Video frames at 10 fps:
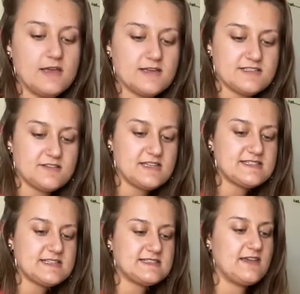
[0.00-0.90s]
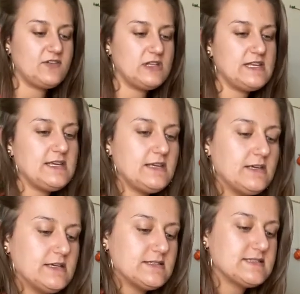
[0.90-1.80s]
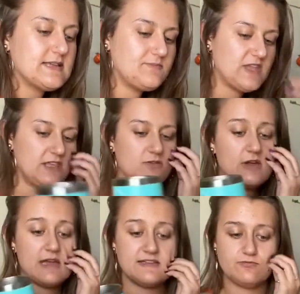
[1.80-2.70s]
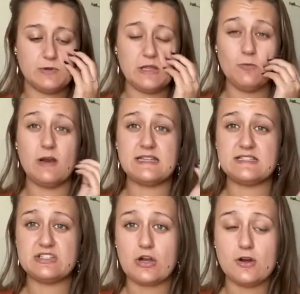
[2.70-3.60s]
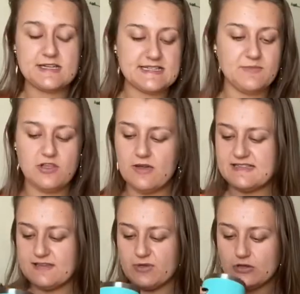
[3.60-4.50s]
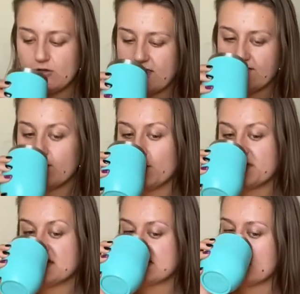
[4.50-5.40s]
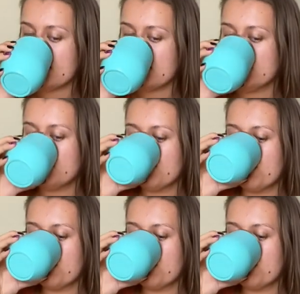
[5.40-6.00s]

So this is definitely something you guys really want to start, something you guys have been looking forward to starting